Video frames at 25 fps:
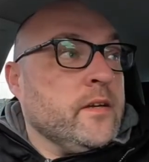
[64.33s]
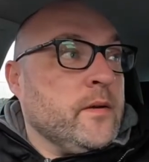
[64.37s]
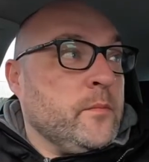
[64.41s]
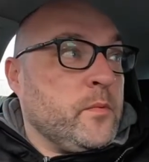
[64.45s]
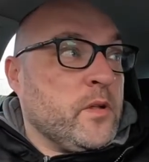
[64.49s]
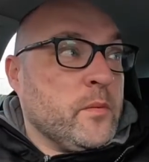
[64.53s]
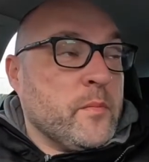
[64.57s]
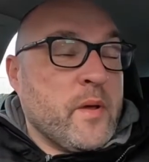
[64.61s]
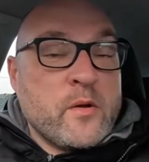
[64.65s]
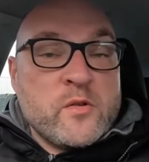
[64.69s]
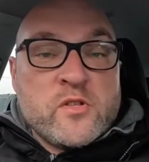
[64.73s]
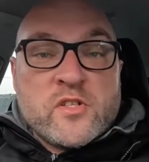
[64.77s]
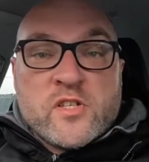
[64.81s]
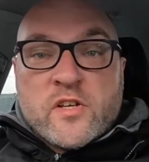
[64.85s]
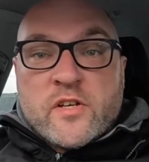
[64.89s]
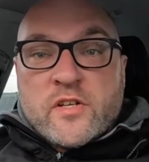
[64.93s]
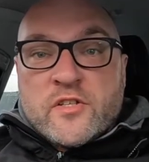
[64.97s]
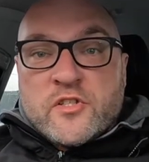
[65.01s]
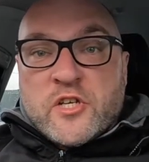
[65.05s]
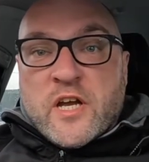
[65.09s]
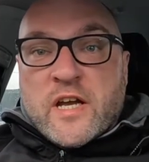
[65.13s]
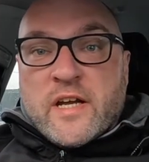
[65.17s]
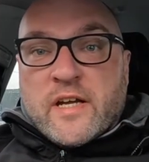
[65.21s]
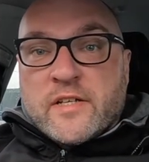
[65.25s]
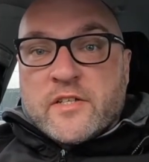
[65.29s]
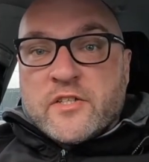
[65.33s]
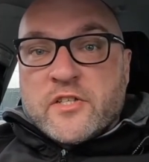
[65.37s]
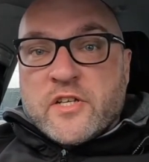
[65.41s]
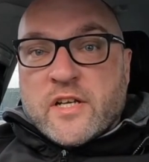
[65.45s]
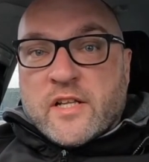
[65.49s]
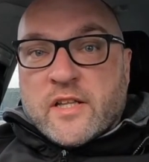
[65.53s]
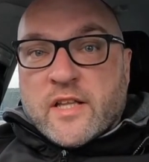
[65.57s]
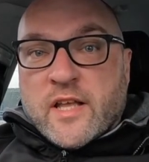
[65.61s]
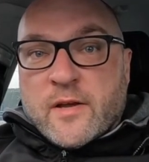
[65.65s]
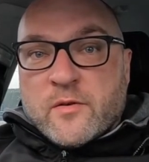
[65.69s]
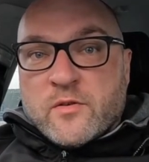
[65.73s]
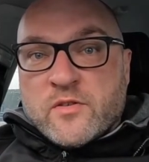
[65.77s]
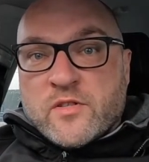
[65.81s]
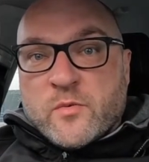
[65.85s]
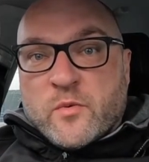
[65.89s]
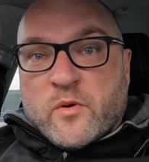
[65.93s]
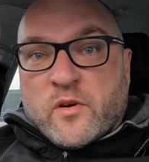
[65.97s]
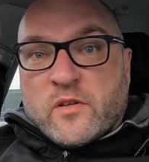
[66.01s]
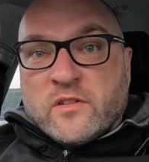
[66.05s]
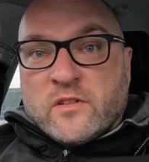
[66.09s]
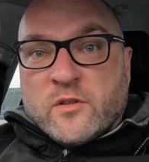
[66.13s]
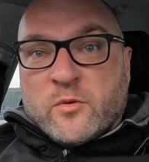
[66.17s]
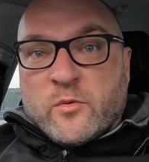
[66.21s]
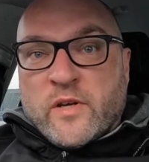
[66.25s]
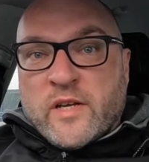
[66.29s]
But I'm outside Jack and Jill now, so we're
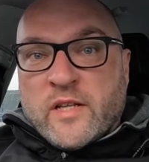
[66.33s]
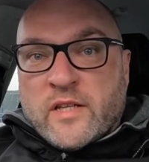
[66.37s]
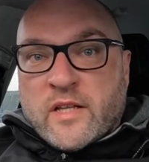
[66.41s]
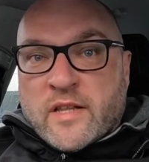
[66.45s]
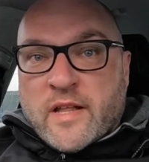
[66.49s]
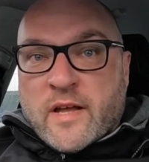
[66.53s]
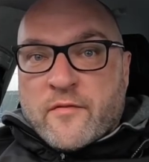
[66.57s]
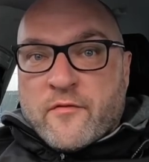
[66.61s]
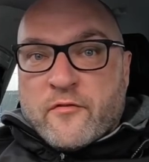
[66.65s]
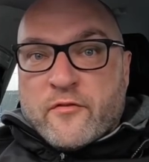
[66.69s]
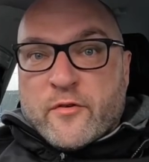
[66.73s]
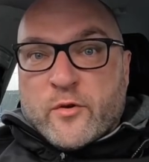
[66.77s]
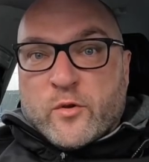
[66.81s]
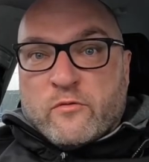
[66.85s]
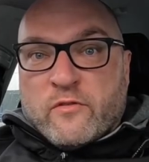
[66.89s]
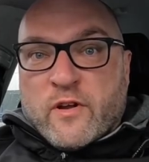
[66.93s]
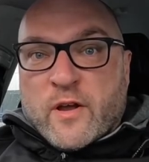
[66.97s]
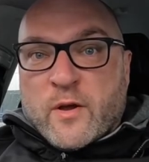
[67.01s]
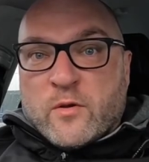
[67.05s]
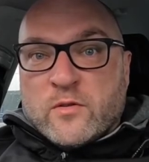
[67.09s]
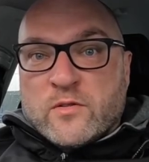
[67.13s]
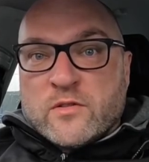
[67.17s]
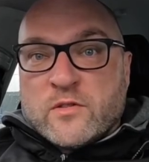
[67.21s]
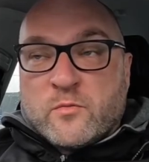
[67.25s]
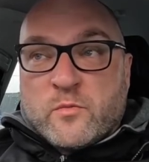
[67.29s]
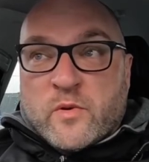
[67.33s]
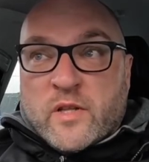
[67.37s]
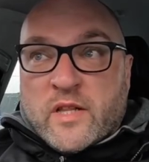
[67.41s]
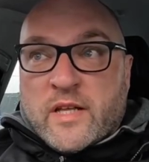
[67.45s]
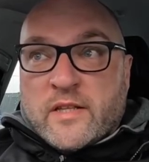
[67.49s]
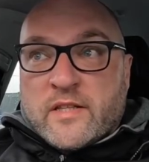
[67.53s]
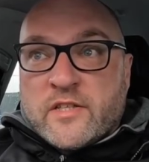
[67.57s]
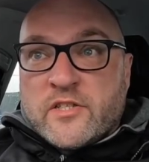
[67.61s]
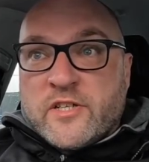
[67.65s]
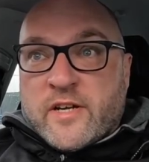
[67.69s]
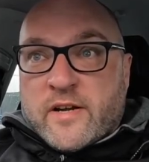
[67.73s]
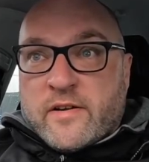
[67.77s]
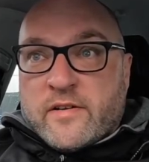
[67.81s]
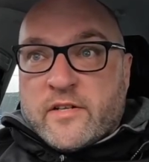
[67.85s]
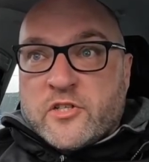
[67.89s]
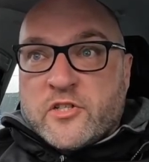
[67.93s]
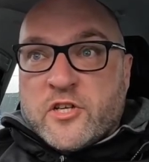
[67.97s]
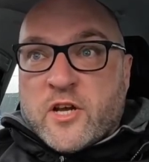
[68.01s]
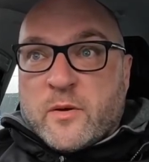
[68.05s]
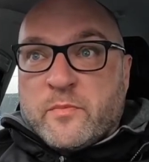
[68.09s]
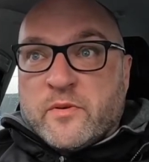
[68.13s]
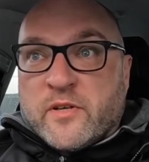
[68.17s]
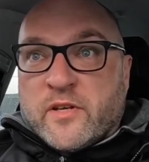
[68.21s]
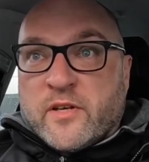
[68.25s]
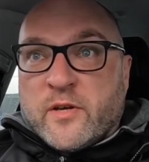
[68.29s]
going to go in and have a route around. We'll hit the charity
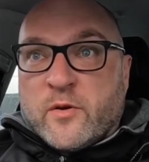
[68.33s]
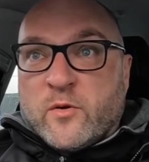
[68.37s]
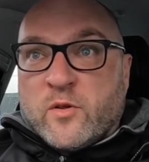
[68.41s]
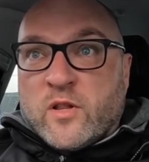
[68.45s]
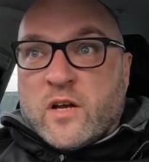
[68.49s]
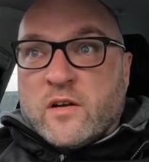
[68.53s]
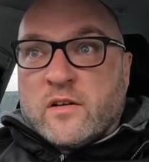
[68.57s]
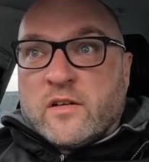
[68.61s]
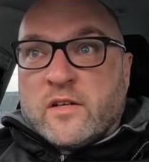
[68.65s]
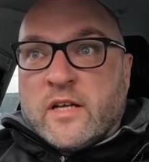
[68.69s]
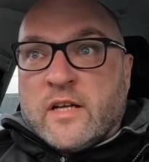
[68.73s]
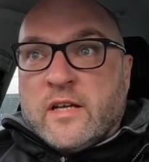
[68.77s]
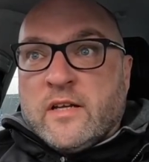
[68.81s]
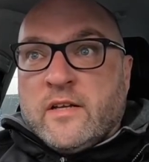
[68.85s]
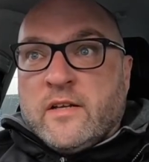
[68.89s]
shop in Coolock.